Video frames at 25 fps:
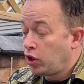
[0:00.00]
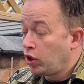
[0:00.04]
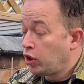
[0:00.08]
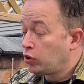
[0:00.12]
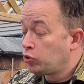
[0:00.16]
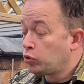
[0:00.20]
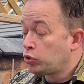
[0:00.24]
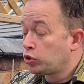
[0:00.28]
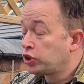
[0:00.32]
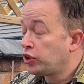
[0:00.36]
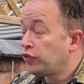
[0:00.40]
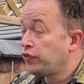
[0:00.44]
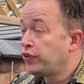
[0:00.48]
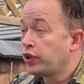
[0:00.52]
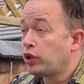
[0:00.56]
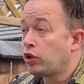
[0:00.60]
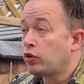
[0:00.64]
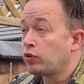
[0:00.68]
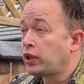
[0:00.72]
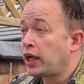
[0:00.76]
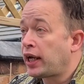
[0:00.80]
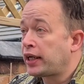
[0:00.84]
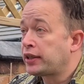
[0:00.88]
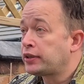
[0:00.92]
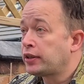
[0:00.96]
And also if you're long
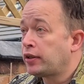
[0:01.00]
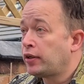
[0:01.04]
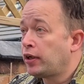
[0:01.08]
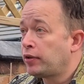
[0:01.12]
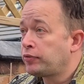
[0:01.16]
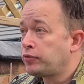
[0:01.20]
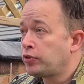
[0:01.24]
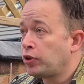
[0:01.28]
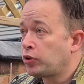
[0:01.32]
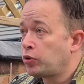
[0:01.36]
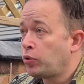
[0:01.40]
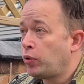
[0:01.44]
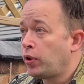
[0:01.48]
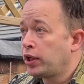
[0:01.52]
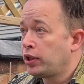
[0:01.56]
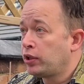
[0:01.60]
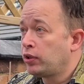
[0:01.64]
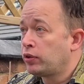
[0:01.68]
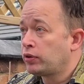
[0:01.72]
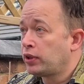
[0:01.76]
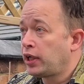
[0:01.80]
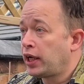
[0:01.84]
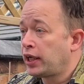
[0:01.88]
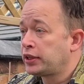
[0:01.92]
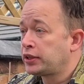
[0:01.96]
legged, I've got quite
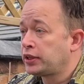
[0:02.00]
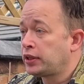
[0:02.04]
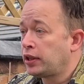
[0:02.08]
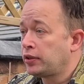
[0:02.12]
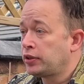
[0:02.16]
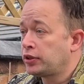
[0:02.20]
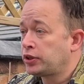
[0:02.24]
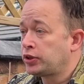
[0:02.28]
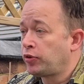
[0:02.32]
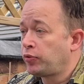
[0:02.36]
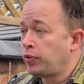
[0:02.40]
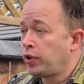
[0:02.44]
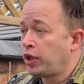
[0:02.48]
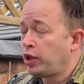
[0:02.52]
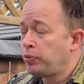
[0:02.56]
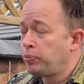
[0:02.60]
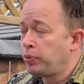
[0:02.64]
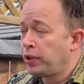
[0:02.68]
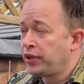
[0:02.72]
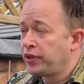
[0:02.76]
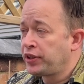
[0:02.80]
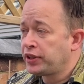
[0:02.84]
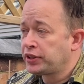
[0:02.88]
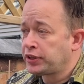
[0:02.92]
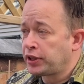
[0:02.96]
long legs, so when I buy
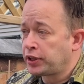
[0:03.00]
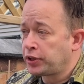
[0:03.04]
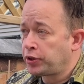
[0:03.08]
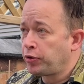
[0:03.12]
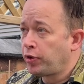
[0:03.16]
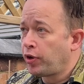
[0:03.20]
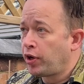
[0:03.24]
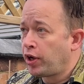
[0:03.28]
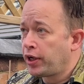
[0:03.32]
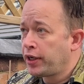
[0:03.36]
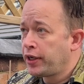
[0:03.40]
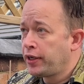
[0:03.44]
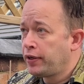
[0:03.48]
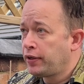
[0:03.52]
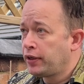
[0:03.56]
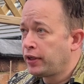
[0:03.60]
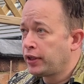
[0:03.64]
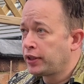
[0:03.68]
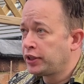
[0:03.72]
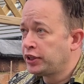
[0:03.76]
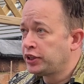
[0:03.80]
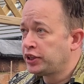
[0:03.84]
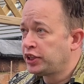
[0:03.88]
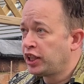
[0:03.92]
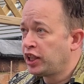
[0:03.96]
things like Cry, I
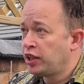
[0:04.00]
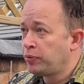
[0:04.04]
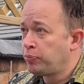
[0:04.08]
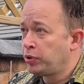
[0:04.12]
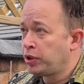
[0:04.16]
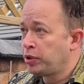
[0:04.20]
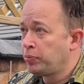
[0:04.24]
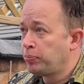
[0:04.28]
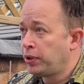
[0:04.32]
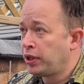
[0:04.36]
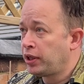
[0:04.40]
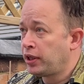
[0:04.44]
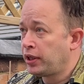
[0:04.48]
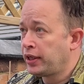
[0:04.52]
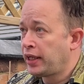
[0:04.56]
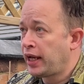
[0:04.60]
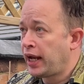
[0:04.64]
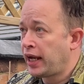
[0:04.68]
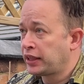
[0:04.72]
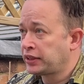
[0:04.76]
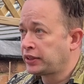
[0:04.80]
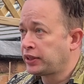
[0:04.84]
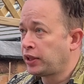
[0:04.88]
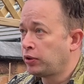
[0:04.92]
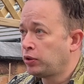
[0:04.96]
can deliberately buy
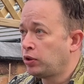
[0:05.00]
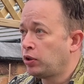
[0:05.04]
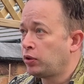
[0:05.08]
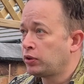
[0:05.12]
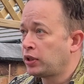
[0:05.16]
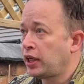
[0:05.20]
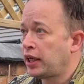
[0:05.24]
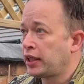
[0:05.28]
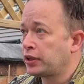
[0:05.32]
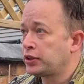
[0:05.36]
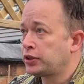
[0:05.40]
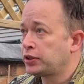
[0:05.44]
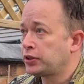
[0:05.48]
XL long legs.